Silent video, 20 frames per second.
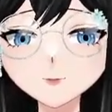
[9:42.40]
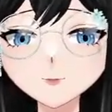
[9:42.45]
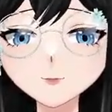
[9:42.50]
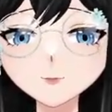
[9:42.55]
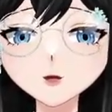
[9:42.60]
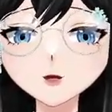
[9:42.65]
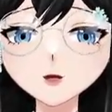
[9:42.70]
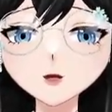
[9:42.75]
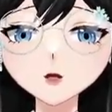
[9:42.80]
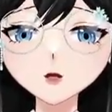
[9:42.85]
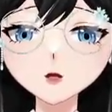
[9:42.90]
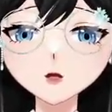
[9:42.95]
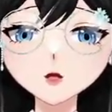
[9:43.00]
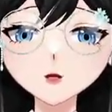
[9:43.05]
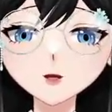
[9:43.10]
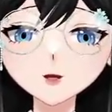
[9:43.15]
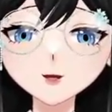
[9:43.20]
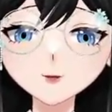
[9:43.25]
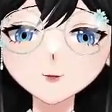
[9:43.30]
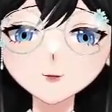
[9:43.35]
The
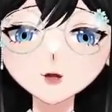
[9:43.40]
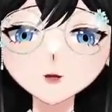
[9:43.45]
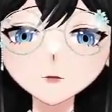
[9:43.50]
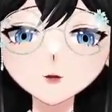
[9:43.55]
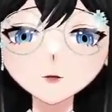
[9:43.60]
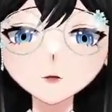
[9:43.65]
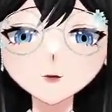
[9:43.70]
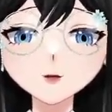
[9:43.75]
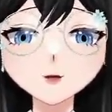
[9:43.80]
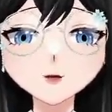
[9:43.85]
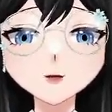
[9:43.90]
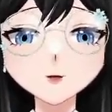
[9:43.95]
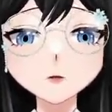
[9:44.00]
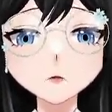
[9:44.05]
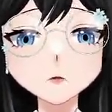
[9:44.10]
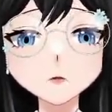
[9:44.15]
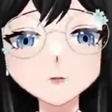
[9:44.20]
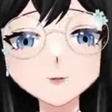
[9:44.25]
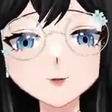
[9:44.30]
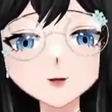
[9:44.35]
chromatin fiber would
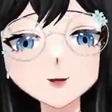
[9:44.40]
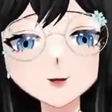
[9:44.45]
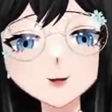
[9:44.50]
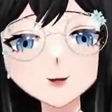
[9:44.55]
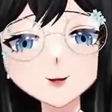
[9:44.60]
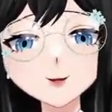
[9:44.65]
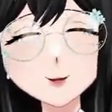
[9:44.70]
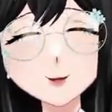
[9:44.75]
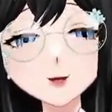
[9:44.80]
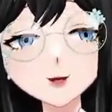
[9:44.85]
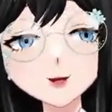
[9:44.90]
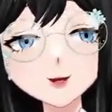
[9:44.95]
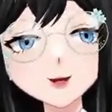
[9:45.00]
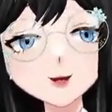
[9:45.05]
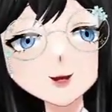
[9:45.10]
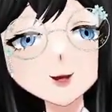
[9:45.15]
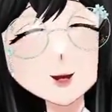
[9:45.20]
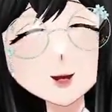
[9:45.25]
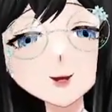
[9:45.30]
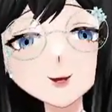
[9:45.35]

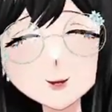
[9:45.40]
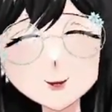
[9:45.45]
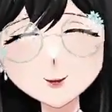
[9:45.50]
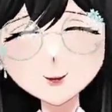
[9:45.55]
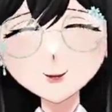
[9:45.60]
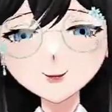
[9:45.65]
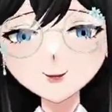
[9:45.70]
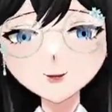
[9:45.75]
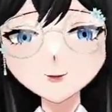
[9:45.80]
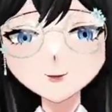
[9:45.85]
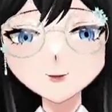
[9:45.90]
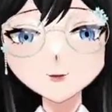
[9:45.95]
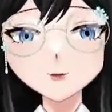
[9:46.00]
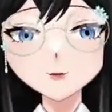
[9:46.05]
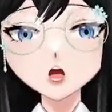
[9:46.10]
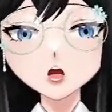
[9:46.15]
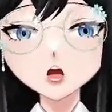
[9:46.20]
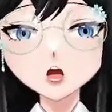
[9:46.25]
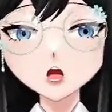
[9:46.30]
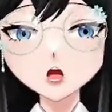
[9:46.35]
condense even
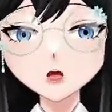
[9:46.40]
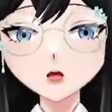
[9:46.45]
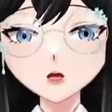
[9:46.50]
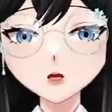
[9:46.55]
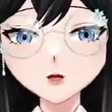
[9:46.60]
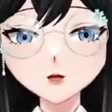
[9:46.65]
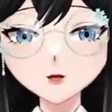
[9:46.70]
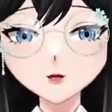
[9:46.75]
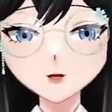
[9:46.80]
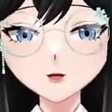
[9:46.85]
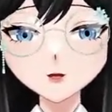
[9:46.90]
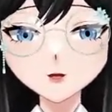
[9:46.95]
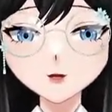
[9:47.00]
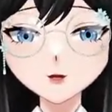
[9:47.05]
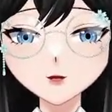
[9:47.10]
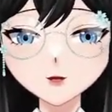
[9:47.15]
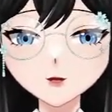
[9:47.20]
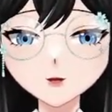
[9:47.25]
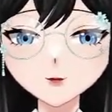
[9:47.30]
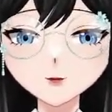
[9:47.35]
more,
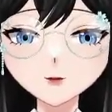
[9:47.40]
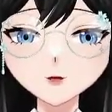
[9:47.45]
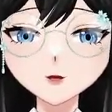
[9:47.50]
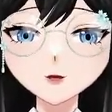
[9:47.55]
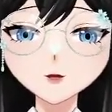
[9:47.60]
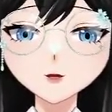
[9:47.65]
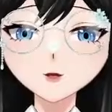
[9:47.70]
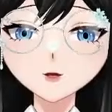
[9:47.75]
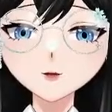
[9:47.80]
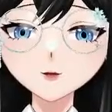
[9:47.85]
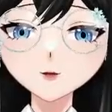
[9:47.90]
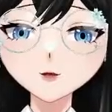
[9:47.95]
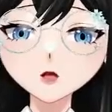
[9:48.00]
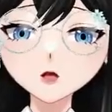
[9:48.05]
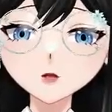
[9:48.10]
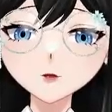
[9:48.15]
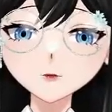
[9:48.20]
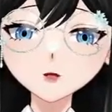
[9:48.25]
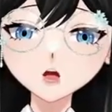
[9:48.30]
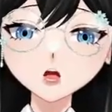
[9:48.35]
which would form
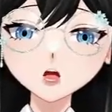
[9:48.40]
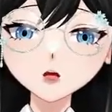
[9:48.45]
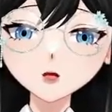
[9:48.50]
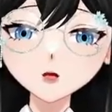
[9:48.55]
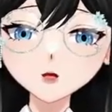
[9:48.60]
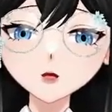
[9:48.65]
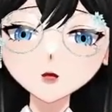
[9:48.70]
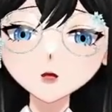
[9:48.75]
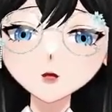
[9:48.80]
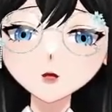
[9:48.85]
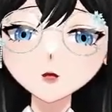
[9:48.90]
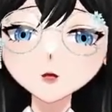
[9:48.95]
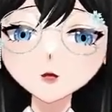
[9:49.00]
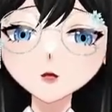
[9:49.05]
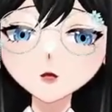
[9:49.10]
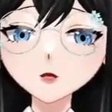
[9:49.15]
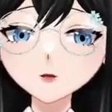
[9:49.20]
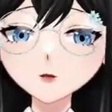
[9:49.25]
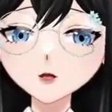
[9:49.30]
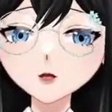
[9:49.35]
larger
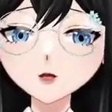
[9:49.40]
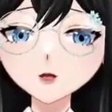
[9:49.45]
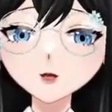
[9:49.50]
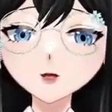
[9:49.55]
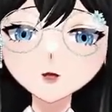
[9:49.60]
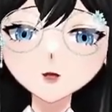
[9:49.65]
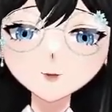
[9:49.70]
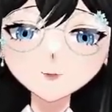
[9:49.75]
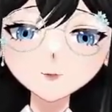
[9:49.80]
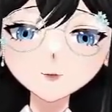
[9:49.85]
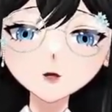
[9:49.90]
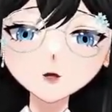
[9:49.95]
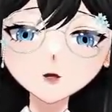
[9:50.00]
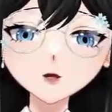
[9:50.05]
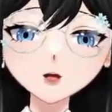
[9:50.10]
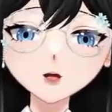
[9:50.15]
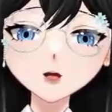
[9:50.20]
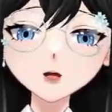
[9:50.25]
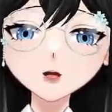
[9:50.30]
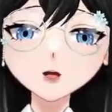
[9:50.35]
loops, and
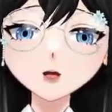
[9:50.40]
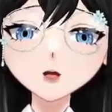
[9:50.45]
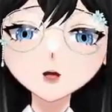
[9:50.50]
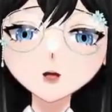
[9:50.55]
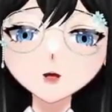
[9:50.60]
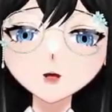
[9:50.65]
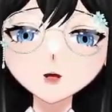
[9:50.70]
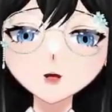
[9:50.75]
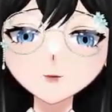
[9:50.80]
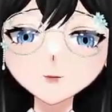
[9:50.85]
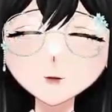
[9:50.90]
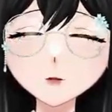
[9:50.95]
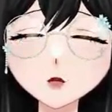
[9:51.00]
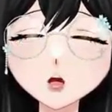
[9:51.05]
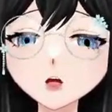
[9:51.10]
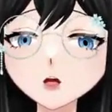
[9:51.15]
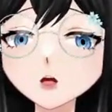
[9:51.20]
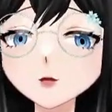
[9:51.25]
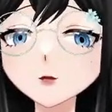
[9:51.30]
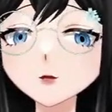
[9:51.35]
the thickness would be
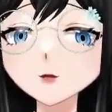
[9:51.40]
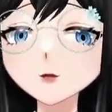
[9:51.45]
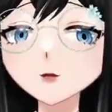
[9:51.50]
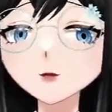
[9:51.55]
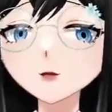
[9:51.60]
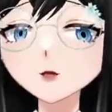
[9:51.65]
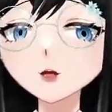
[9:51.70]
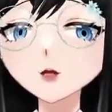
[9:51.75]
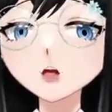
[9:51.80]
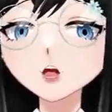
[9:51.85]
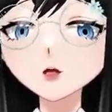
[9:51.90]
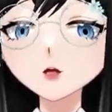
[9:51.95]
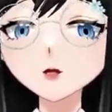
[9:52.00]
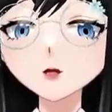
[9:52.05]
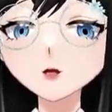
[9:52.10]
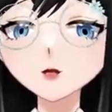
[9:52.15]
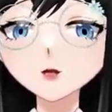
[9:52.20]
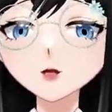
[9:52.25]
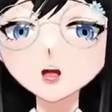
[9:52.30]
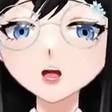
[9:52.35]
around 300
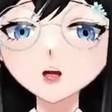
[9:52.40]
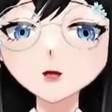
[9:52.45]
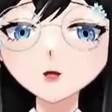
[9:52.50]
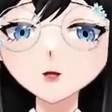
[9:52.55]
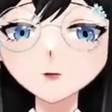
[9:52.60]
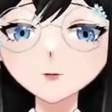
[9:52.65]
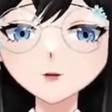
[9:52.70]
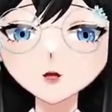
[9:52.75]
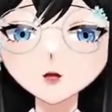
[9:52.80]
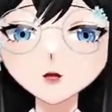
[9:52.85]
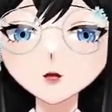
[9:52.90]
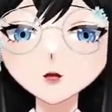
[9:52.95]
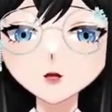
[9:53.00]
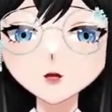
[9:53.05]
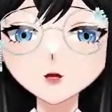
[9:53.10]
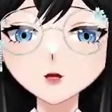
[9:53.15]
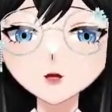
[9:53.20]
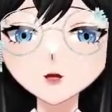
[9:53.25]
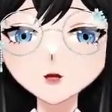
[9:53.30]
nanometers.